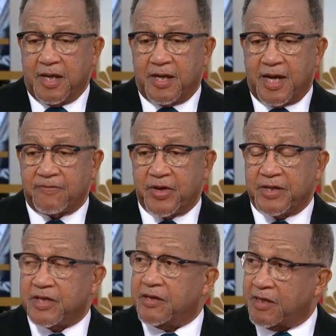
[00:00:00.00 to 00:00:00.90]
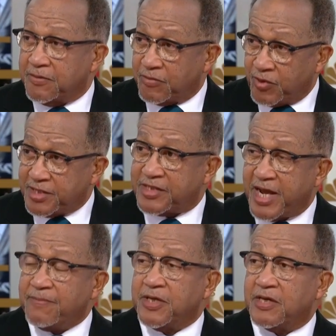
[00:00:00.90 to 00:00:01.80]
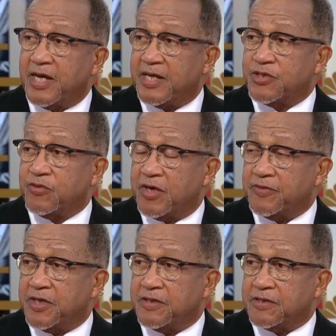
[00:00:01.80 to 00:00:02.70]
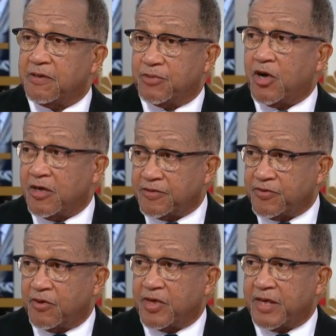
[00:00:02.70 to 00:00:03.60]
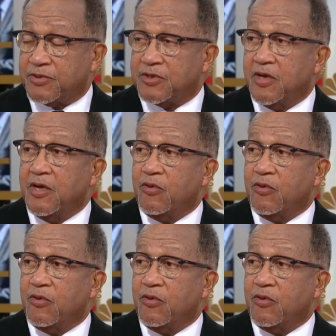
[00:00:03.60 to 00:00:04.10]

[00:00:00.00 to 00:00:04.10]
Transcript: And I think that in what has happened in the last 12 years, because of No Labels,